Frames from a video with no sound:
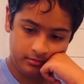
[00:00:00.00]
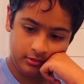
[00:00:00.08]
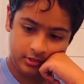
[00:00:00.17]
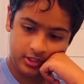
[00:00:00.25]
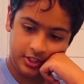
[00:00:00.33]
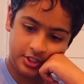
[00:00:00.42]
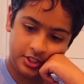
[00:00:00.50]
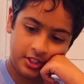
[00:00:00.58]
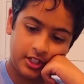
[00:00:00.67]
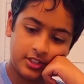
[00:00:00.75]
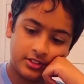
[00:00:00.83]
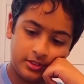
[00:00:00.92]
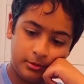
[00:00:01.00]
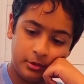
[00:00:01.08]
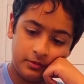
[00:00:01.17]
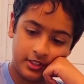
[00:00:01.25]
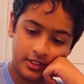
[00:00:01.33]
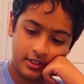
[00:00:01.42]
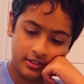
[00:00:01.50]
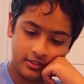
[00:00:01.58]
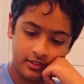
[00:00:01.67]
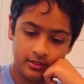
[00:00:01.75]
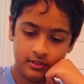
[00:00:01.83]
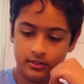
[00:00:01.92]
Gotta chuck some over here.
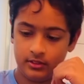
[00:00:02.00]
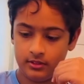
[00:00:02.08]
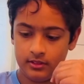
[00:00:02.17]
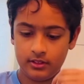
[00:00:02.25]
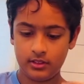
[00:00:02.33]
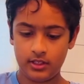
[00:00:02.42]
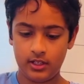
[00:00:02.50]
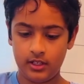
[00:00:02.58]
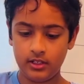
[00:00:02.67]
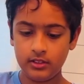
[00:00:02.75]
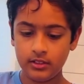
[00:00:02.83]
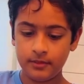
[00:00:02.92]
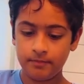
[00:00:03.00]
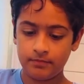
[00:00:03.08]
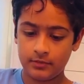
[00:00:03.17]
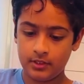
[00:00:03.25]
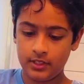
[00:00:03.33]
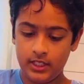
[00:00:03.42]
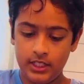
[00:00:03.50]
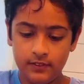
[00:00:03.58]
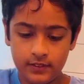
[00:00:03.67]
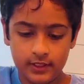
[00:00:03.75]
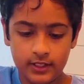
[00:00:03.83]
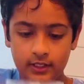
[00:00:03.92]
Okay, we're gonna
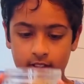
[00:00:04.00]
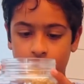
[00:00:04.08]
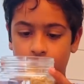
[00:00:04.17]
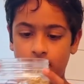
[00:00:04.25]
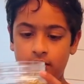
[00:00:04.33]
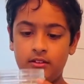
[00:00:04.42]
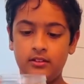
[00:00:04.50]
even it out again.